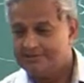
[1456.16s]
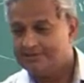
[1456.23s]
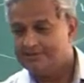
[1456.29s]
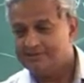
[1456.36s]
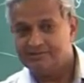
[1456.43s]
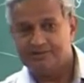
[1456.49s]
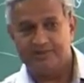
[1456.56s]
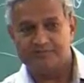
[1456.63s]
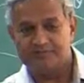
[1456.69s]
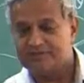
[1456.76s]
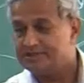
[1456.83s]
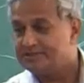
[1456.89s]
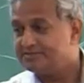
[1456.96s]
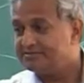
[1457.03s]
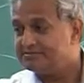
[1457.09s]
hinge
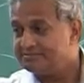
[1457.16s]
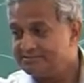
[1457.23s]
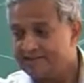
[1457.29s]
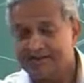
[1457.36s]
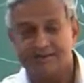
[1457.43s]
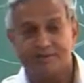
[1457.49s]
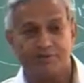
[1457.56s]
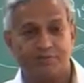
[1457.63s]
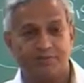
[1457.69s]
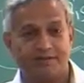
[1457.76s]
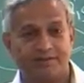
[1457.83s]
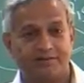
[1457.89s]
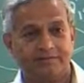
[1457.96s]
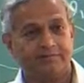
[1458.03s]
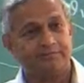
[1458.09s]
offset and a
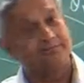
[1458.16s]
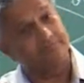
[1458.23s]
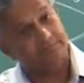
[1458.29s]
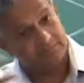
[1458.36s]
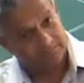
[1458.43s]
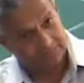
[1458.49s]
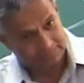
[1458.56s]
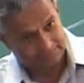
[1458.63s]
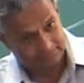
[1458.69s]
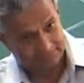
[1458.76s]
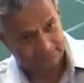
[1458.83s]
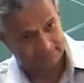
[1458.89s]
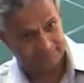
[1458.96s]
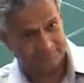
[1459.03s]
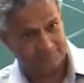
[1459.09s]
spring,
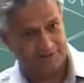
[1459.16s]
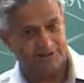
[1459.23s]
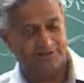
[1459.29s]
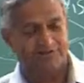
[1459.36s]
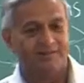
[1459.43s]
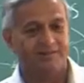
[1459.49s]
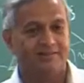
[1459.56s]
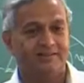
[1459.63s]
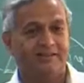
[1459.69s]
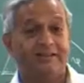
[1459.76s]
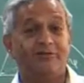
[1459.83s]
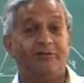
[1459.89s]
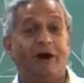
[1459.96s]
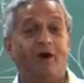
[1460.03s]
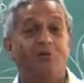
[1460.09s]
it will change.
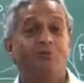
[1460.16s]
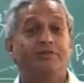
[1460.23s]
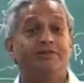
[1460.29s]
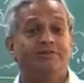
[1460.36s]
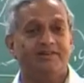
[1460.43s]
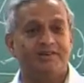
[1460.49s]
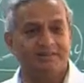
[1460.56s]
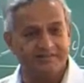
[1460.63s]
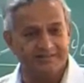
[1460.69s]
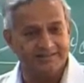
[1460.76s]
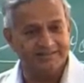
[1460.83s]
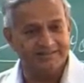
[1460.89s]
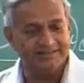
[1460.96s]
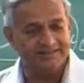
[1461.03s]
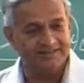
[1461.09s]
Then how it
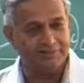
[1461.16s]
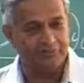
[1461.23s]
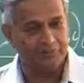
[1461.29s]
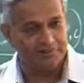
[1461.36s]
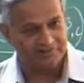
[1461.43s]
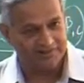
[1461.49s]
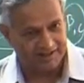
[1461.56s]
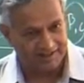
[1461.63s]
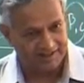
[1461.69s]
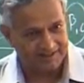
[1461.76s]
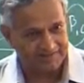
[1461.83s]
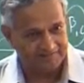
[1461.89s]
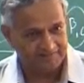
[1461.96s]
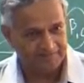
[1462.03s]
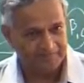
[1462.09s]
changes depends
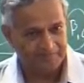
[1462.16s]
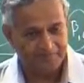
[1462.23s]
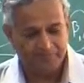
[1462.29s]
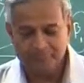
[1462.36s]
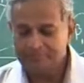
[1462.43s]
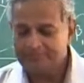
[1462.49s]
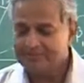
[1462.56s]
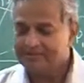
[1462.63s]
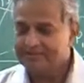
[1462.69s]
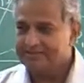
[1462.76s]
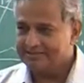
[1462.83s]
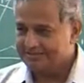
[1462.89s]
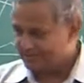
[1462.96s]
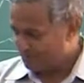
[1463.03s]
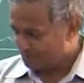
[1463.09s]
on,
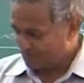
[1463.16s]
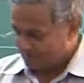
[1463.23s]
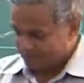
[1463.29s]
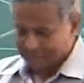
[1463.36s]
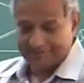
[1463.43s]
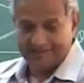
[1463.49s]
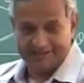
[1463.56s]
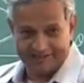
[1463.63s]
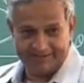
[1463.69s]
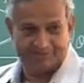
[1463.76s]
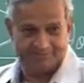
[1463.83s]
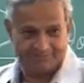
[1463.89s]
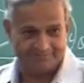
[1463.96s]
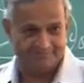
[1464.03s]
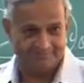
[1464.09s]
that is what we will derive,